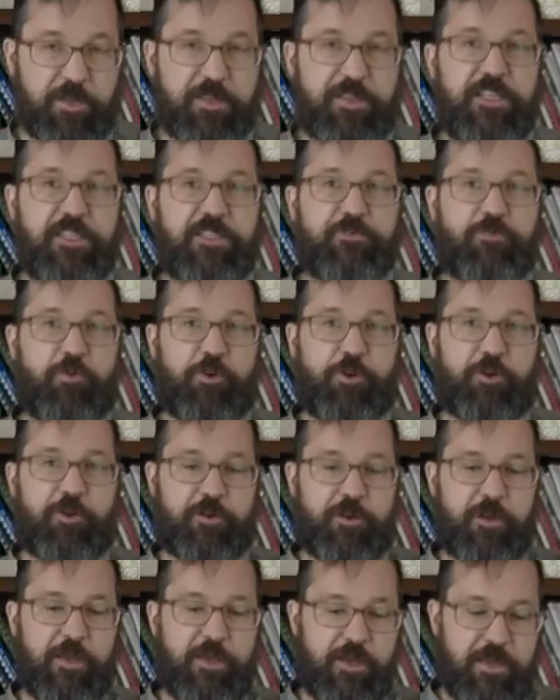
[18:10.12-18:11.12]
but
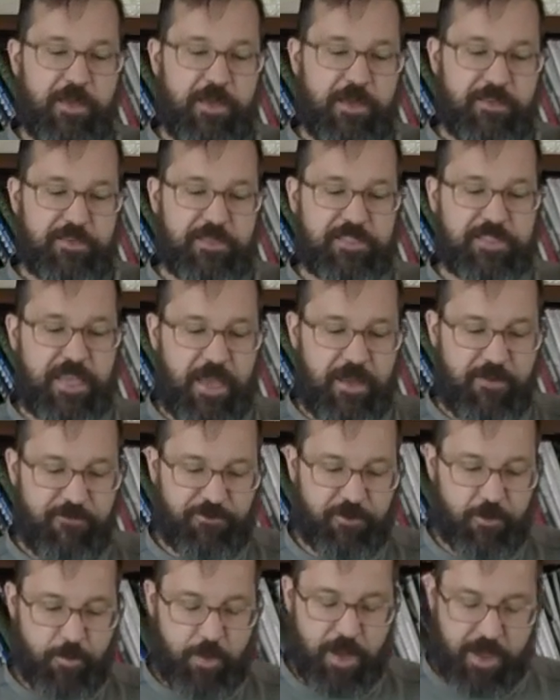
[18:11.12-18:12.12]
this came
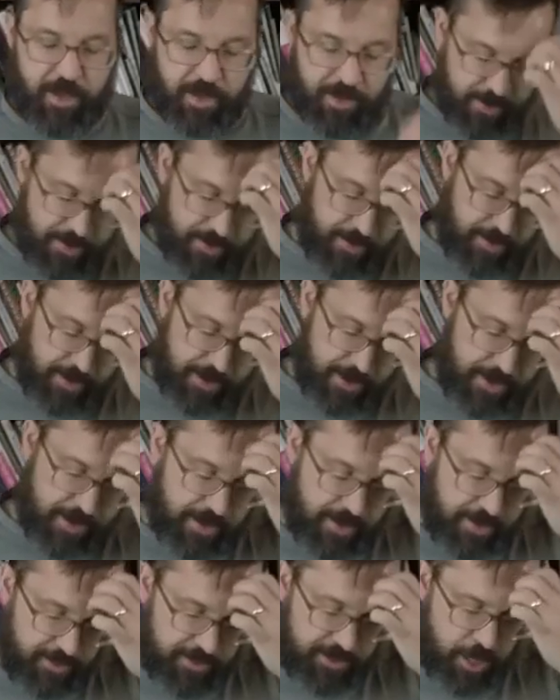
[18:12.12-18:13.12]
from
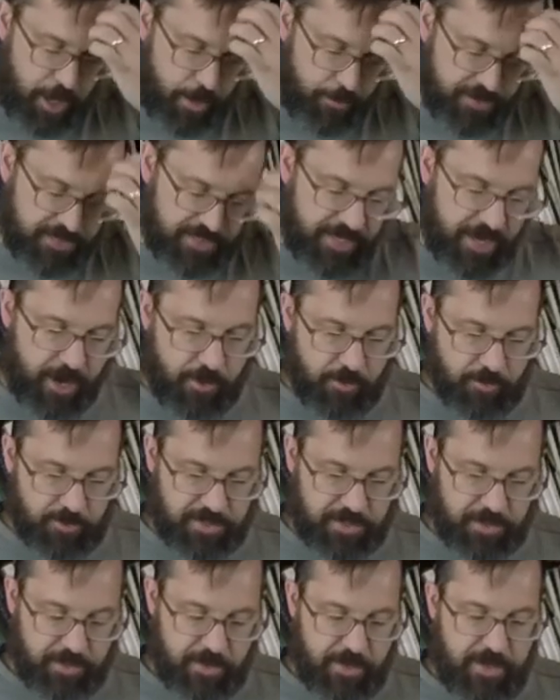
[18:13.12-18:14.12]
a Cub
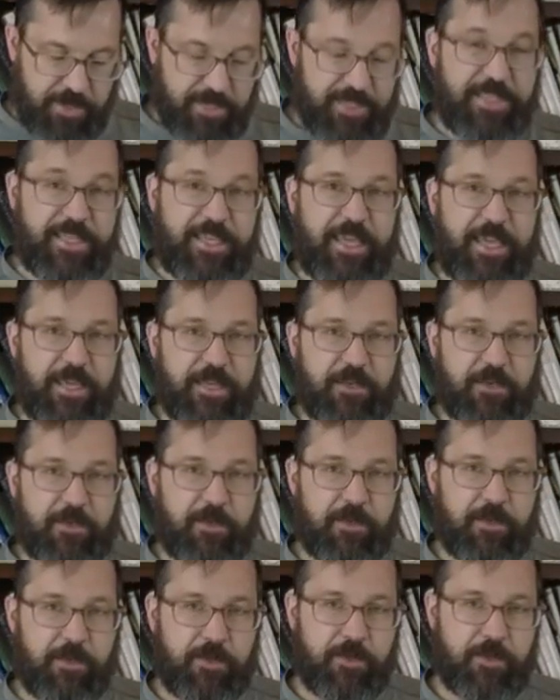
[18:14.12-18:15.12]
Scout kit.
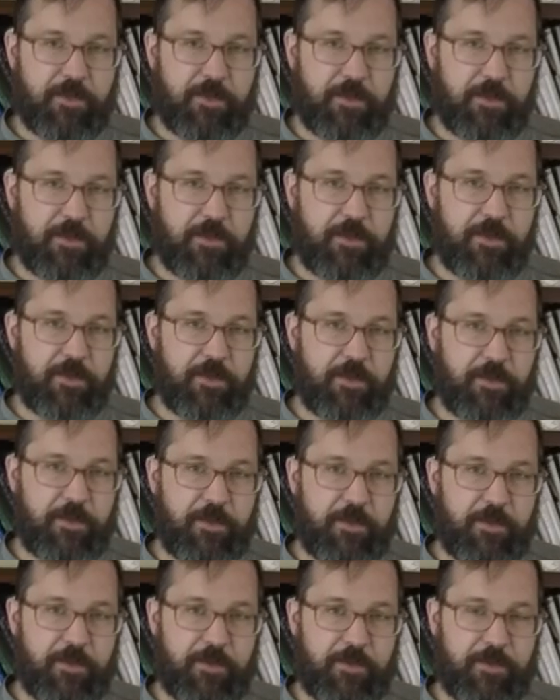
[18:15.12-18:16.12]

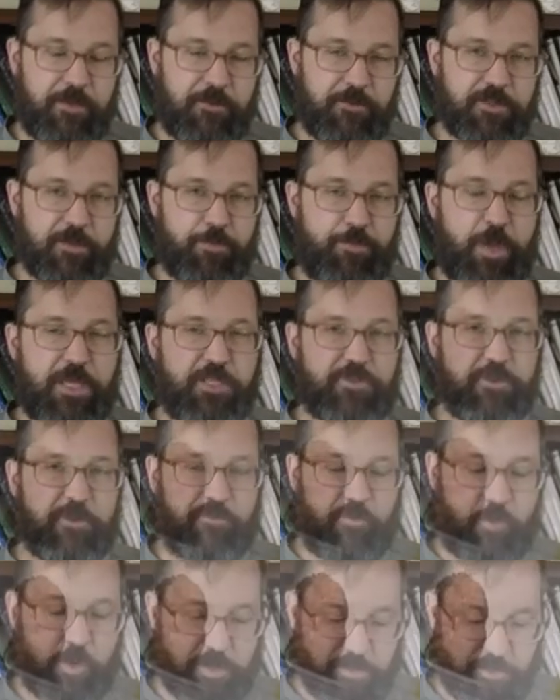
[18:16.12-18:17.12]
Here's a picture
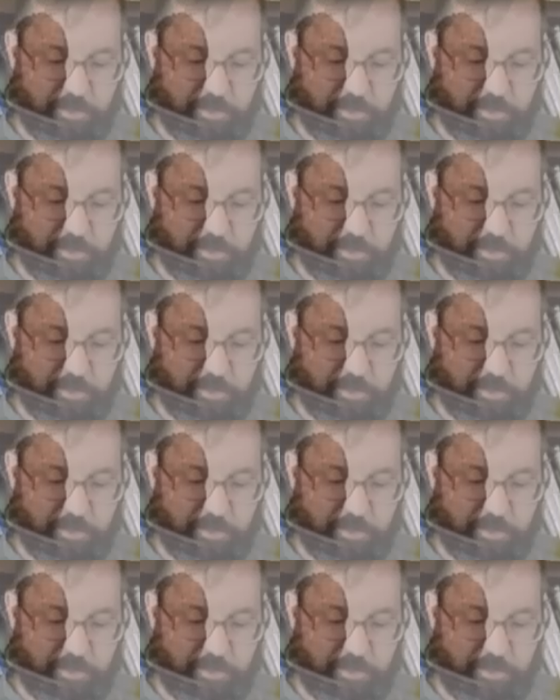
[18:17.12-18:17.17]
of one